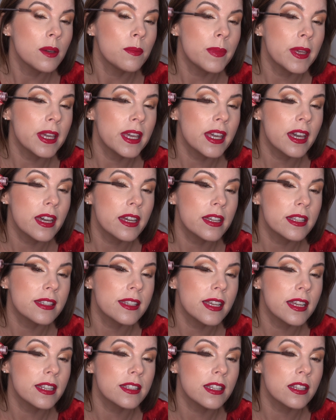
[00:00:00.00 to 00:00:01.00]

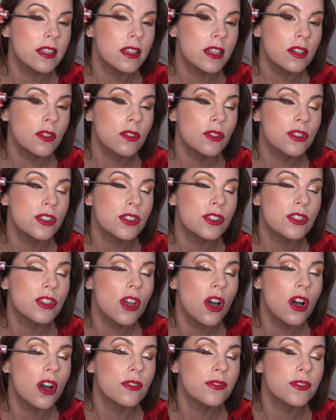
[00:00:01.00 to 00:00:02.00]
because it's a little
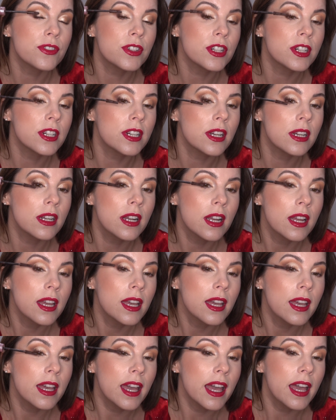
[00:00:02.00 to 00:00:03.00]
softer
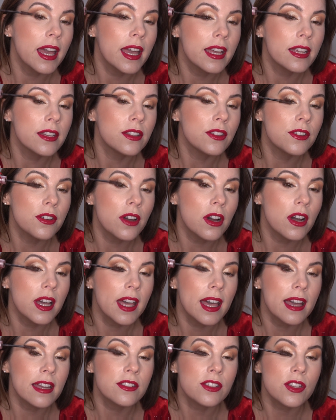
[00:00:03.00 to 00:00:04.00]
and
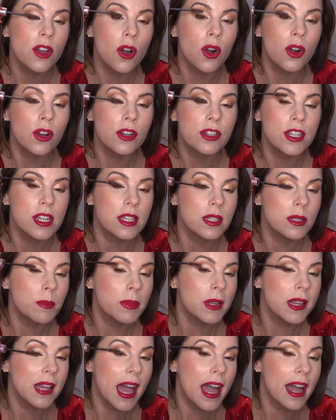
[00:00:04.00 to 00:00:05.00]
not as harsh as
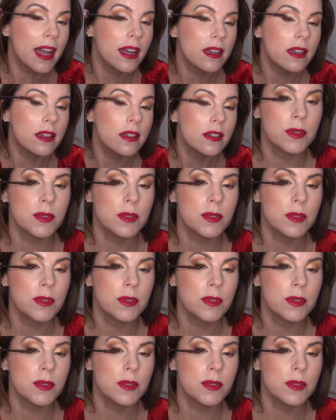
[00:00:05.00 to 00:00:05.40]
black.